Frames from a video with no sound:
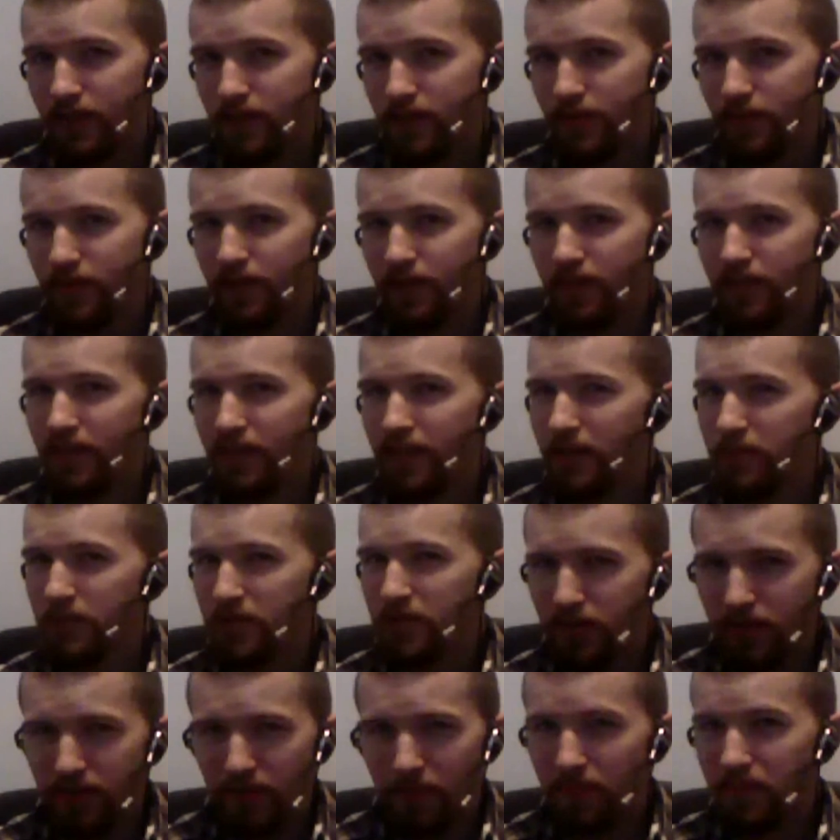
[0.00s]
do anything, I'm
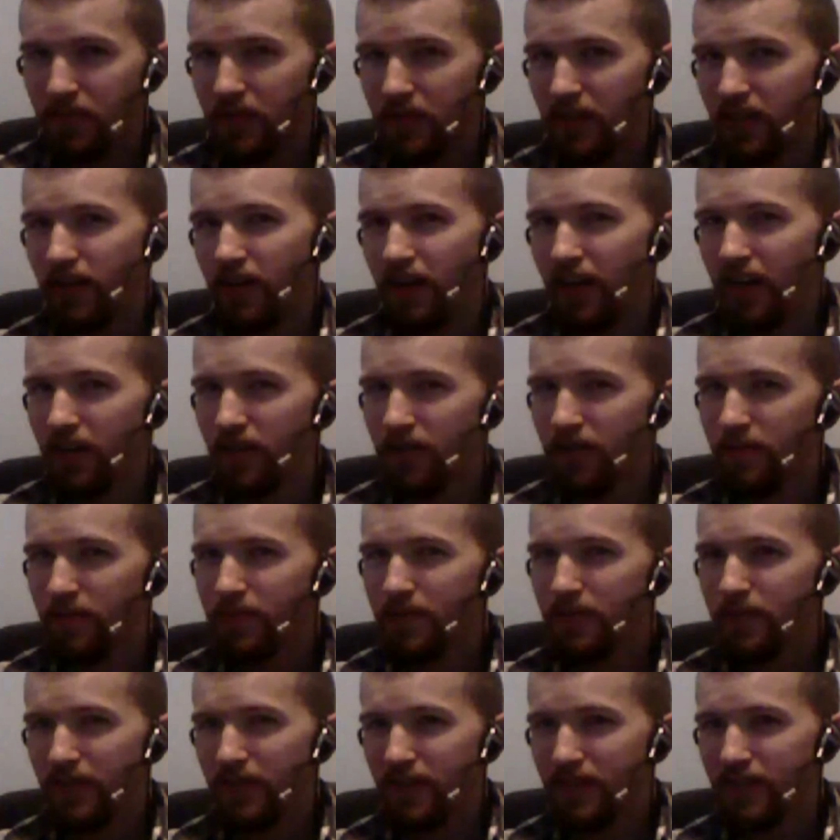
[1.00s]
just here to help,
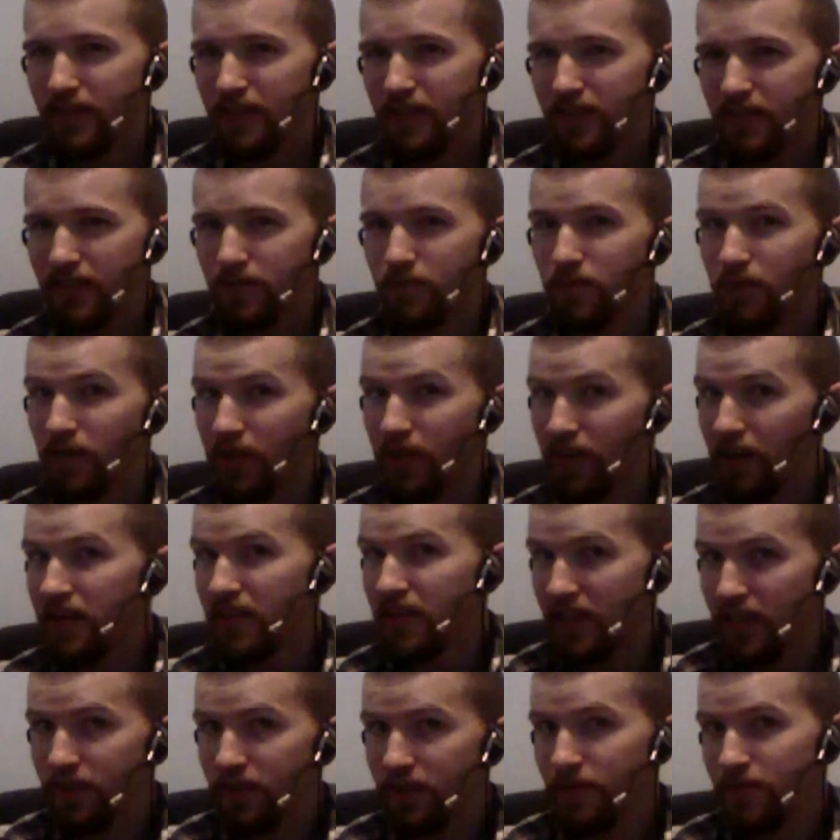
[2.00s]
because we're gonna
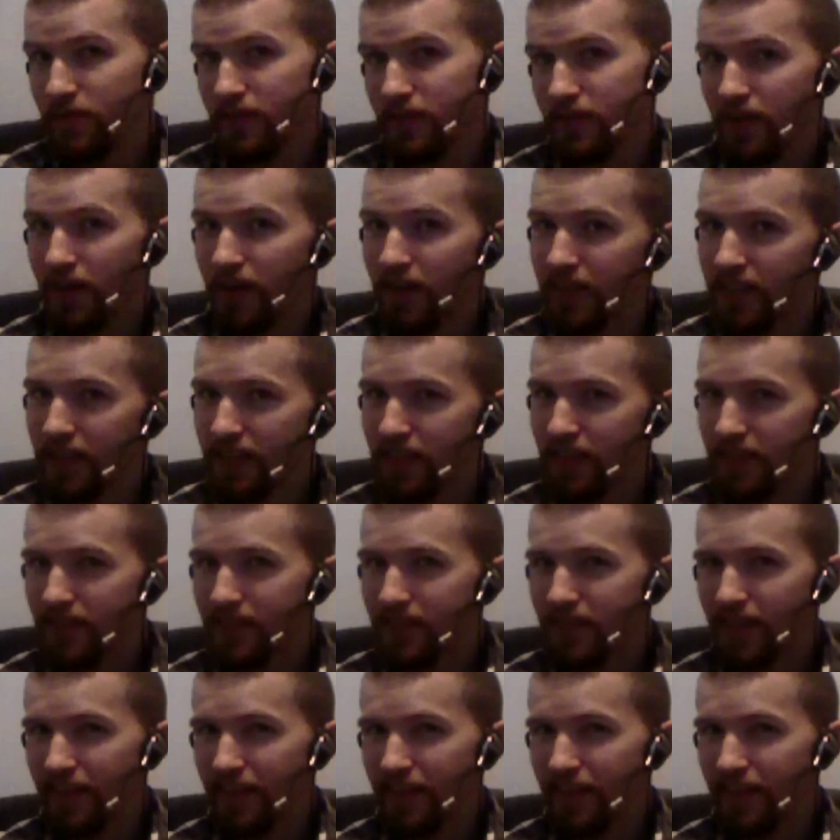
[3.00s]
need Kusanagi.